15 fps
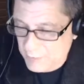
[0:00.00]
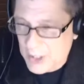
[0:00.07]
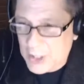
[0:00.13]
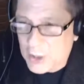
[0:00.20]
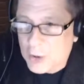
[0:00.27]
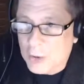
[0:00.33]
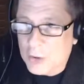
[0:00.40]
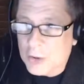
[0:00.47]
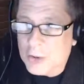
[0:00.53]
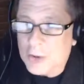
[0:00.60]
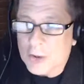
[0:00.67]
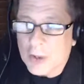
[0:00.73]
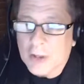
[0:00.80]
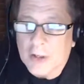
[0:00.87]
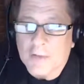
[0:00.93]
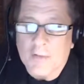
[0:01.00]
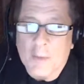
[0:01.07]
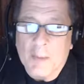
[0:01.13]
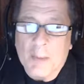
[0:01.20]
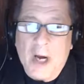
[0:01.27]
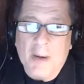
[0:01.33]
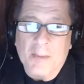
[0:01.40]
we've got a good chunk
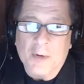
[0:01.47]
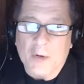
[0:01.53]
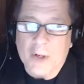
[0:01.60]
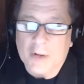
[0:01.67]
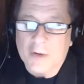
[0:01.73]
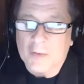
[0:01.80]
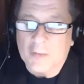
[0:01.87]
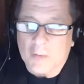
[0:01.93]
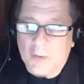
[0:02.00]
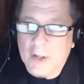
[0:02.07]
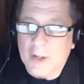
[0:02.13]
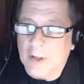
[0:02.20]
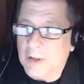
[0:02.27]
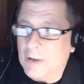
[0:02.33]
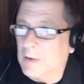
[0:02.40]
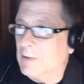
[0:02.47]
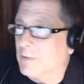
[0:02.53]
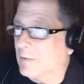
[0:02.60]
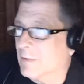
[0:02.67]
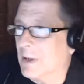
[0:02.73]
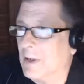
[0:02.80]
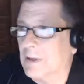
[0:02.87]
of the population right
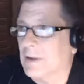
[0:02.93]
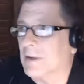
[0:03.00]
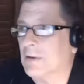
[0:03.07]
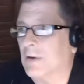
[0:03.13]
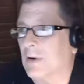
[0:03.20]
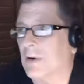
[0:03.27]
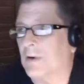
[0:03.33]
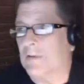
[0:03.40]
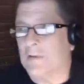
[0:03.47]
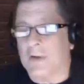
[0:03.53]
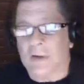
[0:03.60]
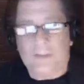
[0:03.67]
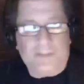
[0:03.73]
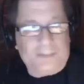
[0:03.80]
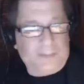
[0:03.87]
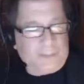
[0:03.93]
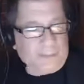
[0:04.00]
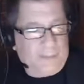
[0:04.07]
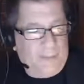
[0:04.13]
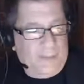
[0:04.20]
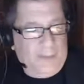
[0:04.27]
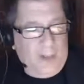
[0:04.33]
here surrounding Charleston
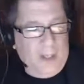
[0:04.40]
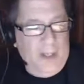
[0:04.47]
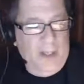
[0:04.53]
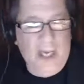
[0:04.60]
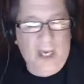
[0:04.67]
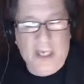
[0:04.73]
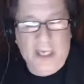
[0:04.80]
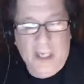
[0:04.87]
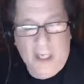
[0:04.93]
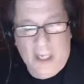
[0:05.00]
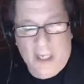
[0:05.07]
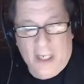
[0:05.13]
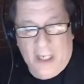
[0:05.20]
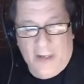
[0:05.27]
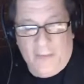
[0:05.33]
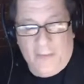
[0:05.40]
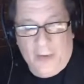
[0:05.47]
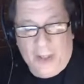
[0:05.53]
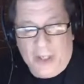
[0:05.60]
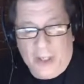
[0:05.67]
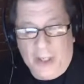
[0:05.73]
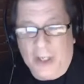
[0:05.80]
that
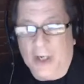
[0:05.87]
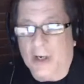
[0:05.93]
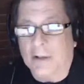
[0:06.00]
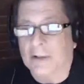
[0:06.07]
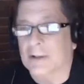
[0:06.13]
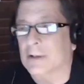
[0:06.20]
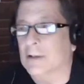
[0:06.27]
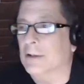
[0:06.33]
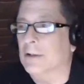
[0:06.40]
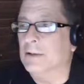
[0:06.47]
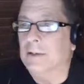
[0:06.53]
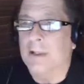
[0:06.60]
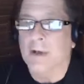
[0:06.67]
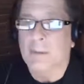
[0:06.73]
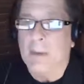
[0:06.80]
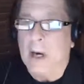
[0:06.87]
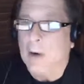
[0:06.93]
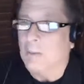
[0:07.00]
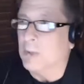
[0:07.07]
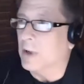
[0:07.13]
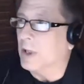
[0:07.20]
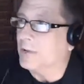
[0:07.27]
if we can go to,
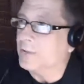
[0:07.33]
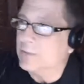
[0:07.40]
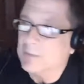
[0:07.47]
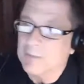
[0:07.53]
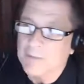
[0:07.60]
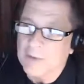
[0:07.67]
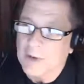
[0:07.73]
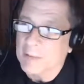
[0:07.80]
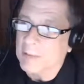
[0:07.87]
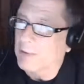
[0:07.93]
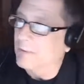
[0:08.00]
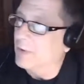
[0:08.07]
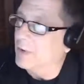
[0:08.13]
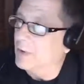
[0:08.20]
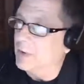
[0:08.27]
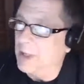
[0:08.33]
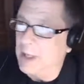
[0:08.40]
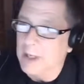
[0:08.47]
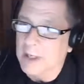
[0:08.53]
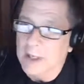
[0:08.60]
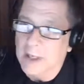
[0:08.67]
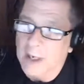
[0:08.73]
Mount Pleasant, Somerville,
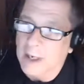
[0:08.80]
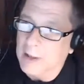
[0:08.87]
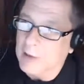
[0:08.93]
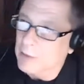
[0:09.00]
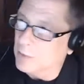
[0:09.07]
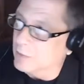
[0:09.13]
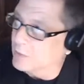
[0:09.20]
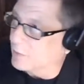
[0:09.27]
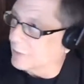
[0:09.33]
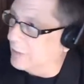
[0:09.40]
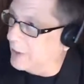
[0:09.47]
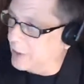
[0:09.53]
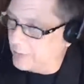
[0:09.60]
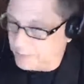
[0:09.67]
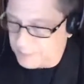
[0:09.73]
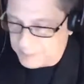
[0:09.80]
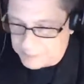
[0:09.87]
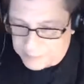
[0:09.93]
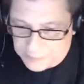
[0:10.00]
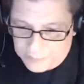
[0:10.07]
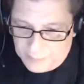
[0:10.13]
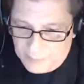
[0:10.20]
Hanahan, Goose Creek,
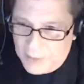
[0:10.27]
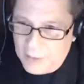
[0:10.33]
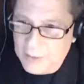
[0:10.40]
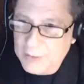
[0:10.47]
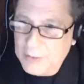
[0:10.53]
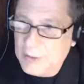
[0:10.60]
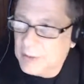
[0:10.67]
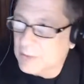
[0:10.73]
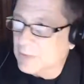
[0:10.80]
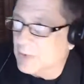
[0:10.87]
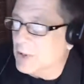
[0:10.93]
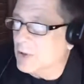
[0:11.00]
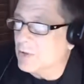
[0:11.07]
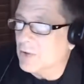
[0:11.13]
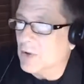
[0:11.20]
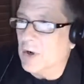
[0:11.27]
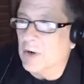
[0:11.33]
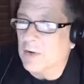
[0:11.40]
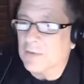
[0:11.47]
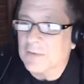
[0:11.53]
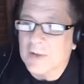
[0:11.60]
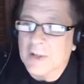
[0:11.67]
city of
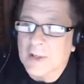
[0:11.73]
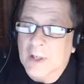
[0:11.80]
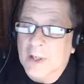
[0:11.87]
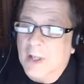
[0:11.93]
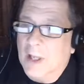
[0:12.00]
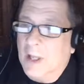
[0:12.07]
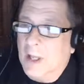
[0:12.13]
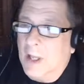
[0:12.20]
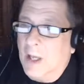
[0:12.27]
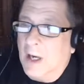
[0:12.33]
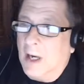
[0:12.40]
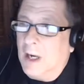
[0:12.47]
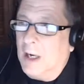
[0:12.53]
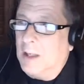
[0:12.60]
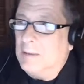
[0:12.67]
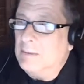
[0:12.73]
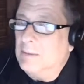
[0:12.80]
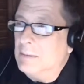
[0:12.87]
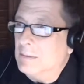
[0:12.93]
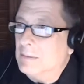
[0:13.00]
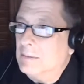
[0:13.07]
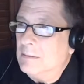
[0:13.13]
Charleston,
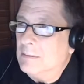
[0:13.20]
um,